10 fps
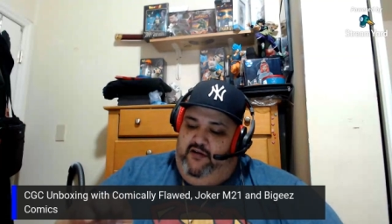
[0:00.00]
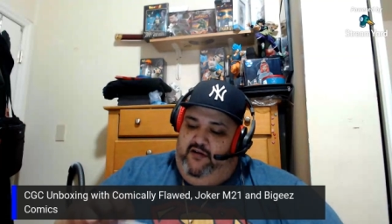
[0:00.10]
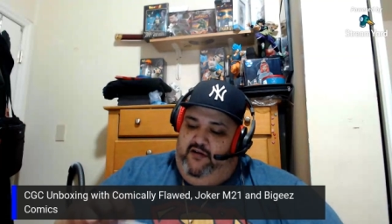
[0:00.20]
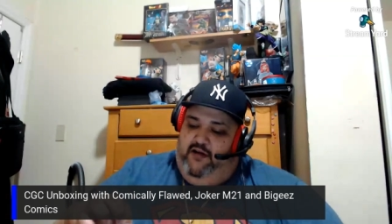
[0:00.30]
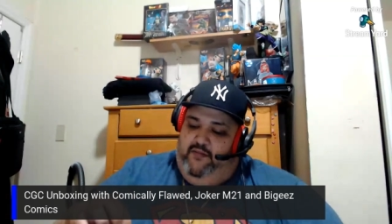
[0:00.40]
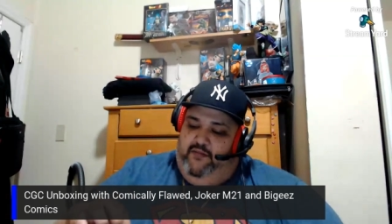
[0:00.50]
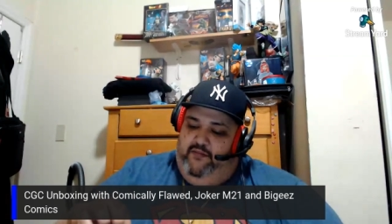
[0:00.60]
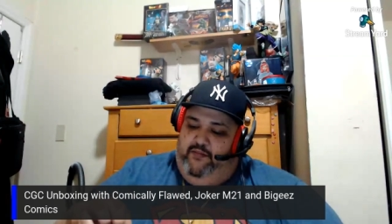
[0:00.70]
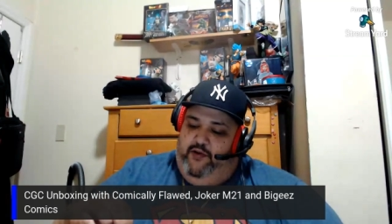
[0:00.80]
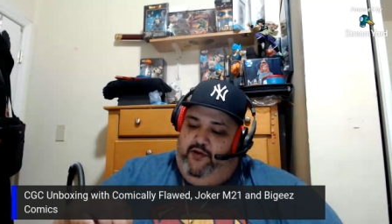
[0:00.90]
um,
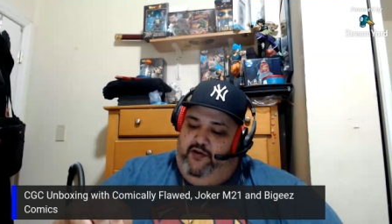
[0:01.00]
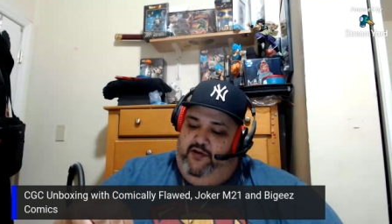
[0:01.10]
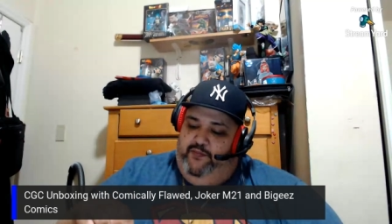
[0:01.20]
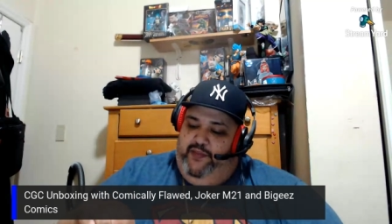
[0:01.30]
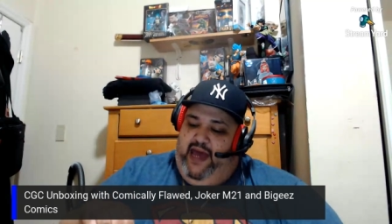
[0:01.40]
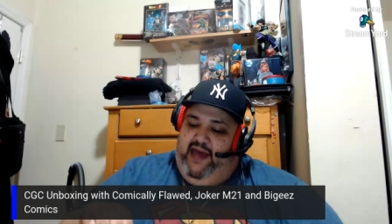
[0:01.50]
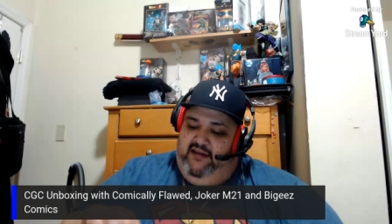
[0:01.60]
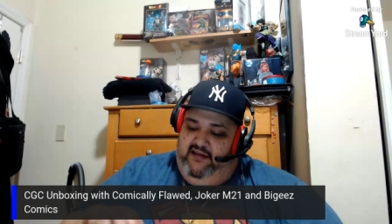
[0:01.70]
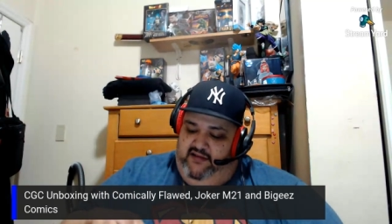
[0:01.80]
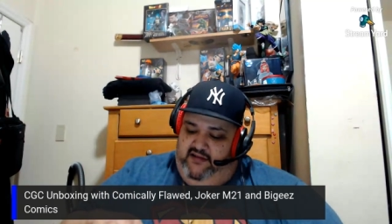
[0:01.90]
board uh,
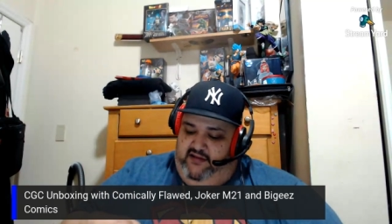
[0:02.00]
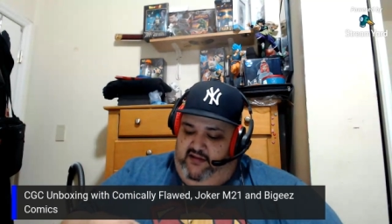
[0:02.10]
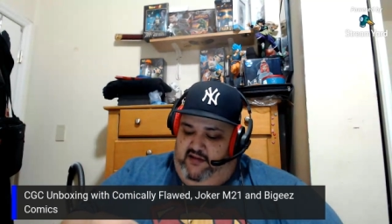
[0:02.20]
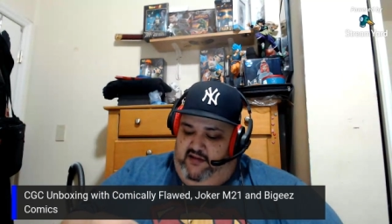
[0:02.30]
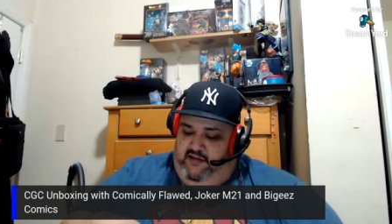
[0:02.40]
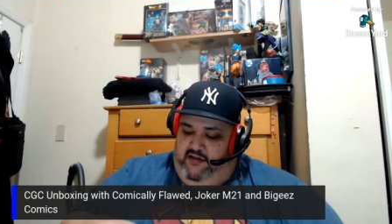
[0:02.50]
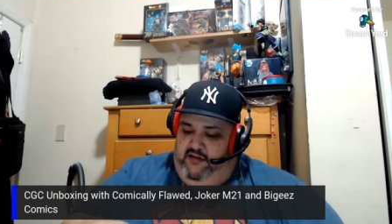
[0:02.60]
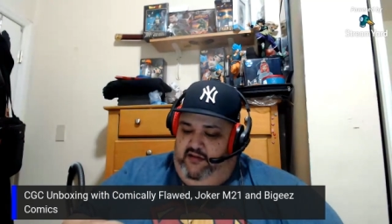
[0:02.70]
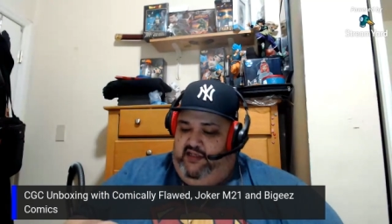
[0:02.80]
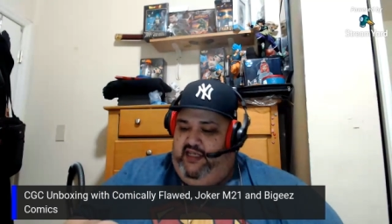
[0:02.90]
bag.
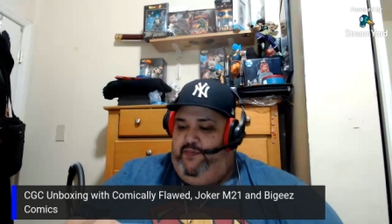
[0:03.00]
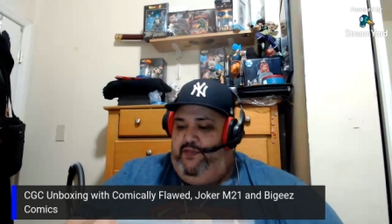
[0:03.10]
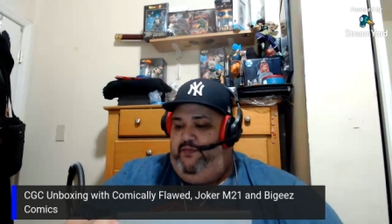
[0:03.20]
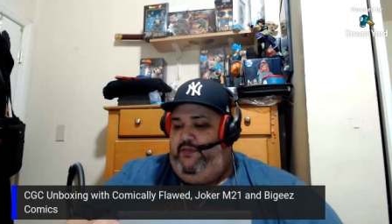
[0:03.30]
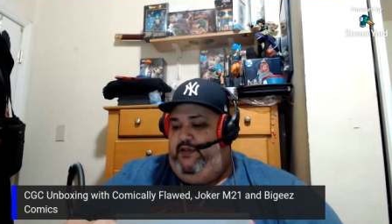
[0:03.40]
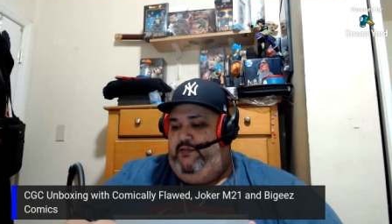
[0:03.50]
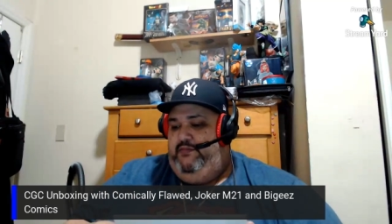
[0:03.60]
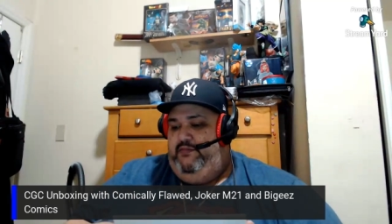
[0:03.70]
Keep them. Um,